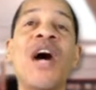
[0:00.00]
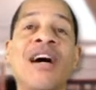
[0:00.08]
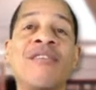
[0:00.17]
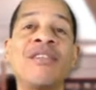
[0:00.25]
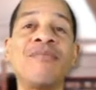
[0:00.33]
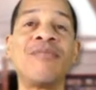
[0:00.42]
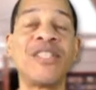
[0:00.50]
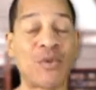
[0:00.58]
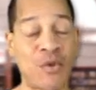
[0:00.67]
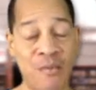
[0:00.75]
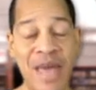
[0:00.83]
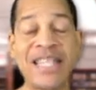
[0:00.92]
novel. It's a
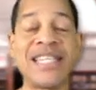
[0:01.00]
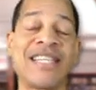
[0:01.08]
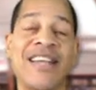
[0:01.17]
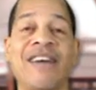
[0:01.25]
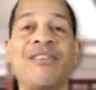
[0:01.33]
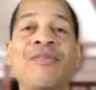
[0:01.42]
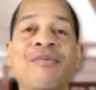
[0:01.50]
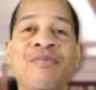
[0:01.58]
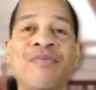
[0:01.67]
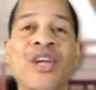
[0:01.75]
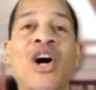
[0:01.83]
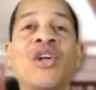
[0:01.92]
romantic novel
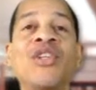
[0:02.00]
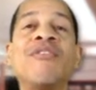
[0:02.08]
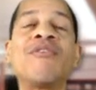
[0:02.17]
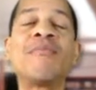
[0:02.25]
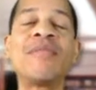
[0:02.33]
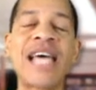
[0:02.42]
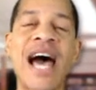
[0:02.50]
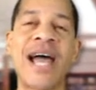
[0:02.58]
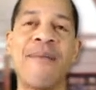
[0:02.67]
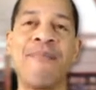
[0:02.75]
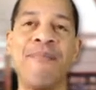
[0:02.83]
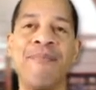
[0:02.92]
called From
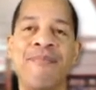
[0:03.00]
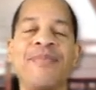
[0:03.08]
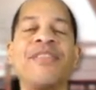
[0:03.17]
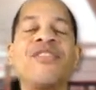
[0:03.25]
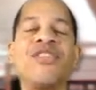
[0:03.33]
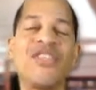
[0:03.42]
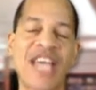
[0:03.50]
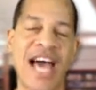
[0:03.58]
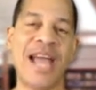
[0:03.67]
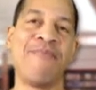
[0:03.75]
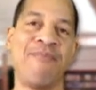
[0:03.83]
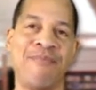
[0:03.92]
Time to Time.